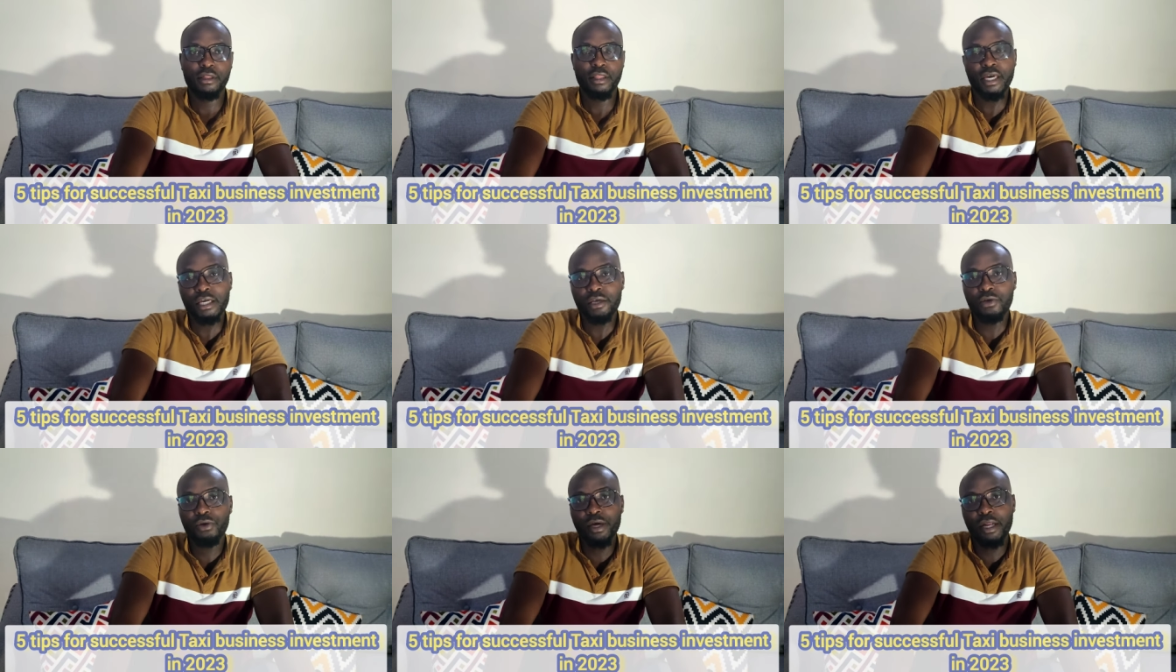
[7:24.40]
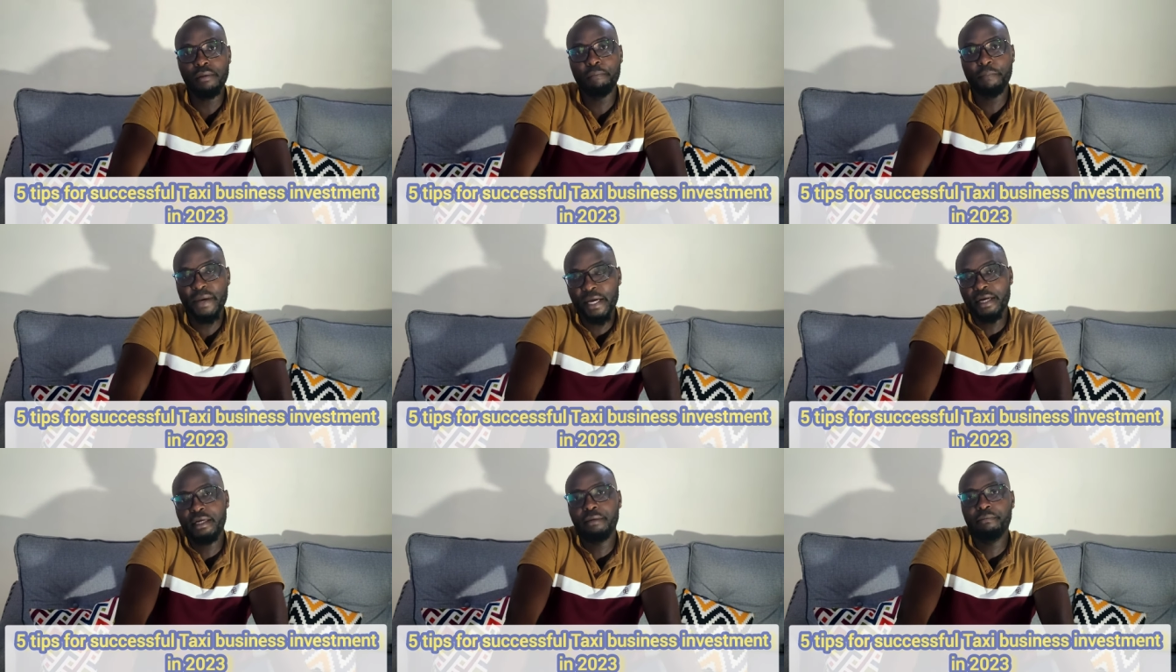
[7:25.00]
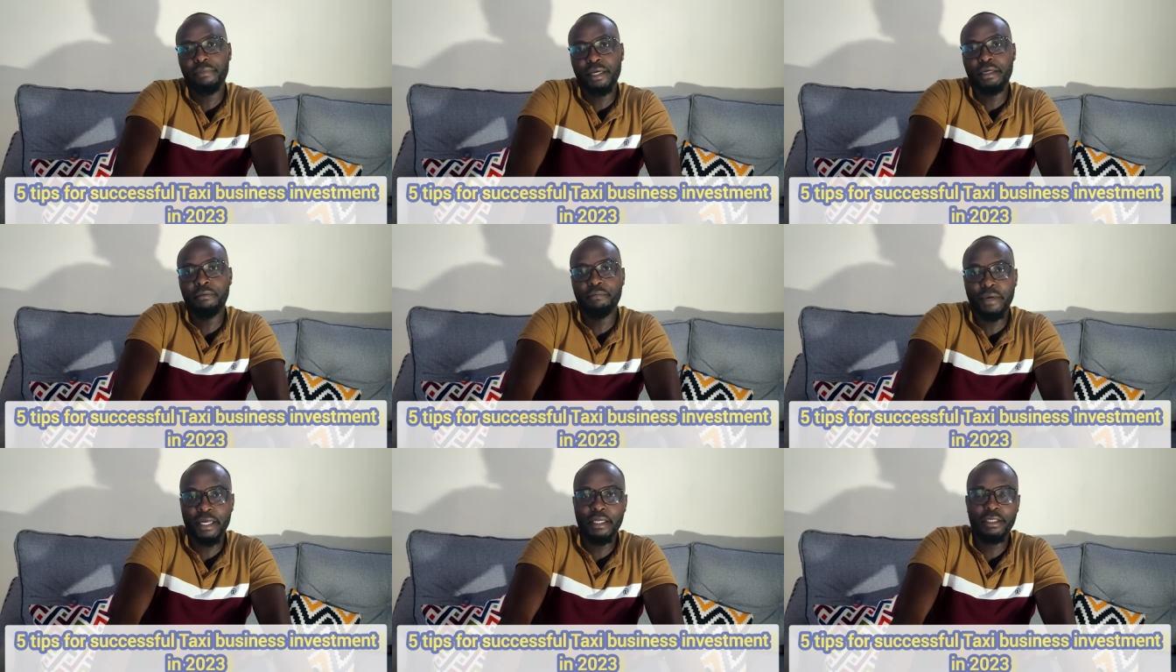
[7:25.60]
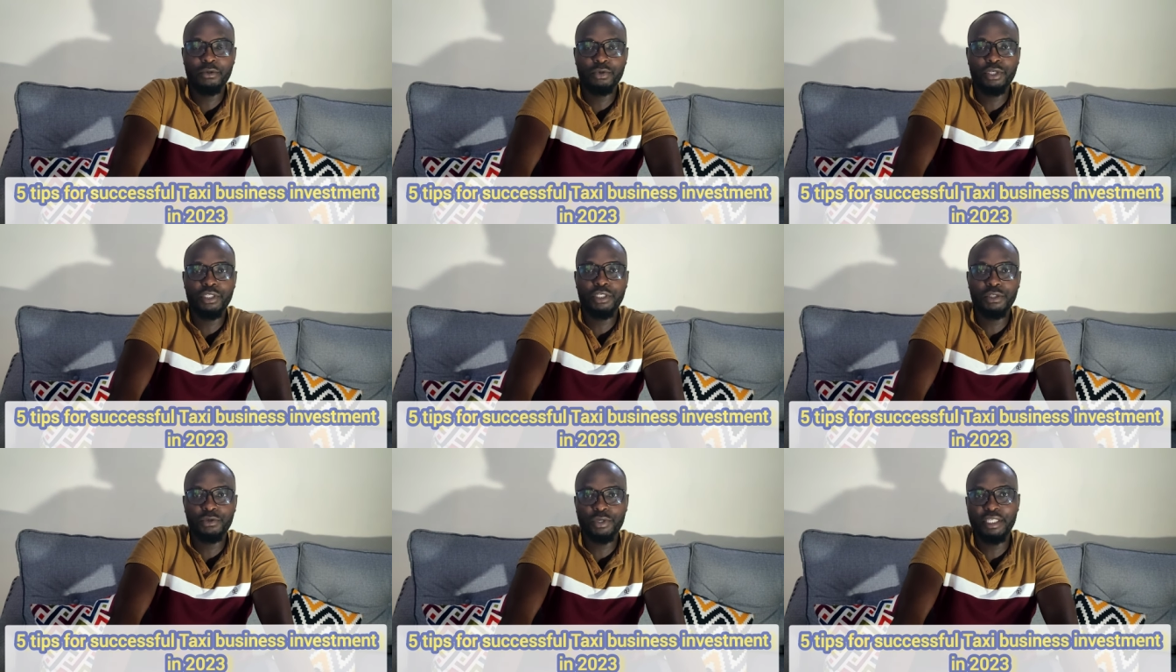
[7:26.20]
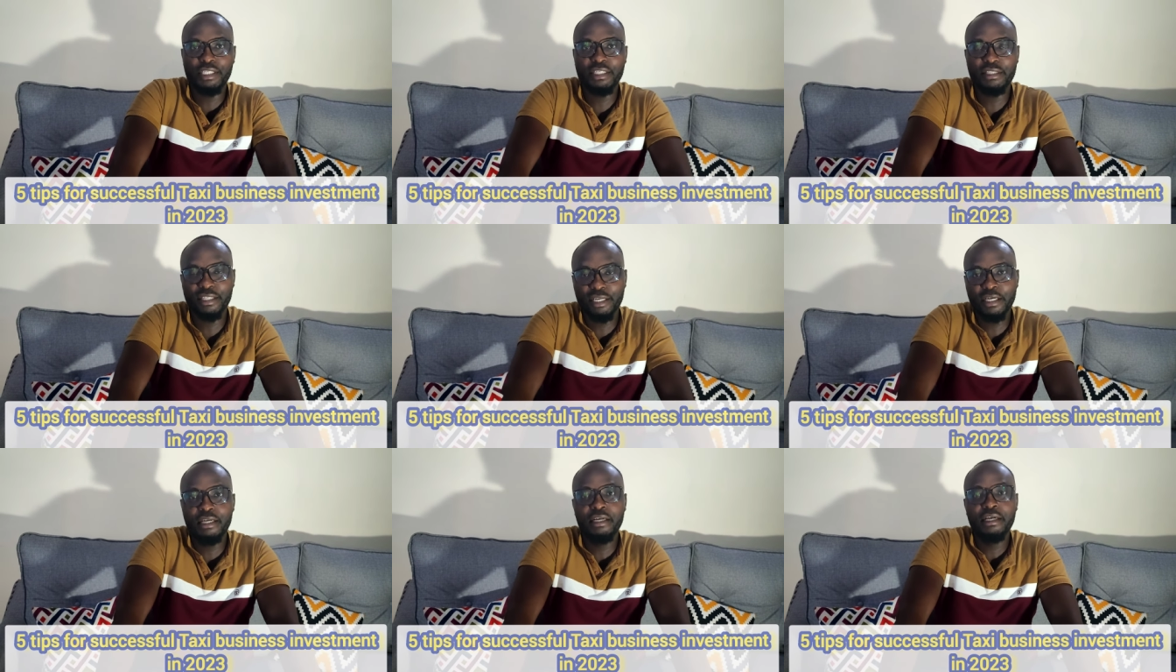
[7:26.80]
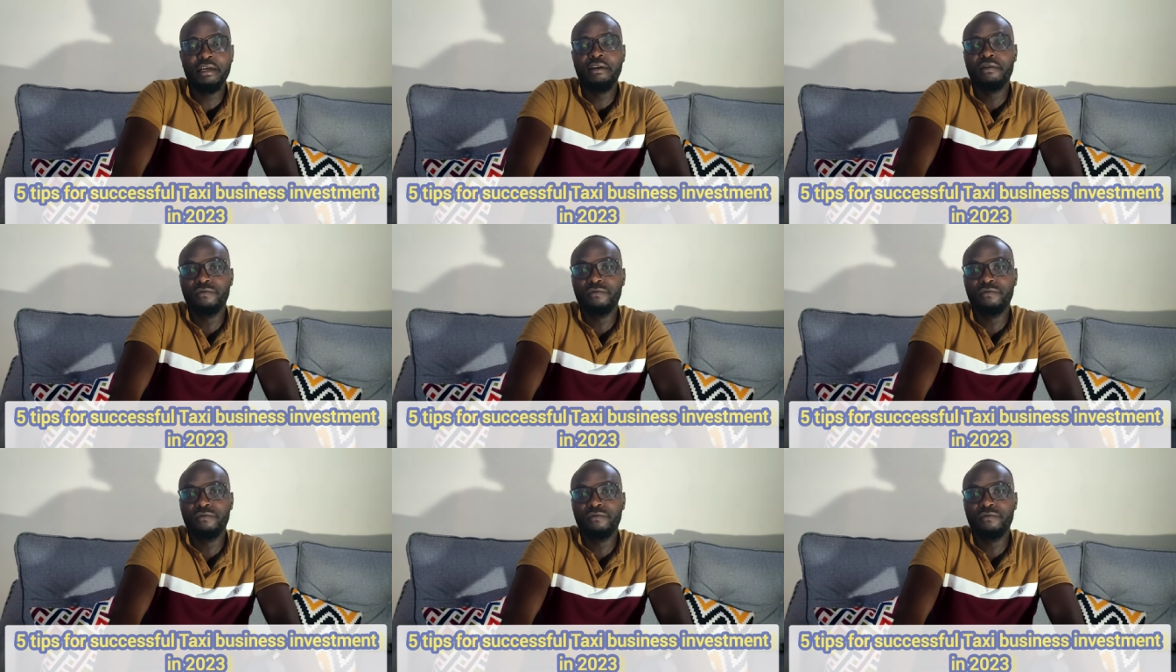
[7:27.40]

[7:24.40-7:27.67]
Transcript: Thank you and Merry, Merry, Merry 2023.